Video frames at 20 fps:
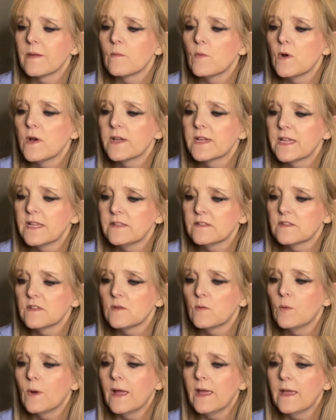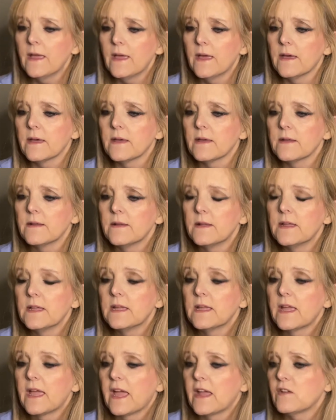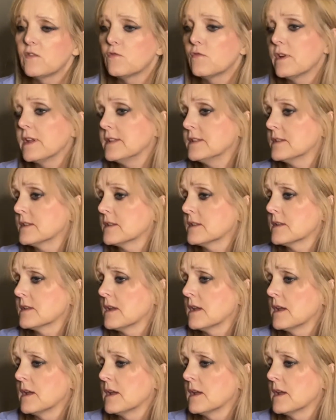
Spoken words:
work into wet hair and rinse.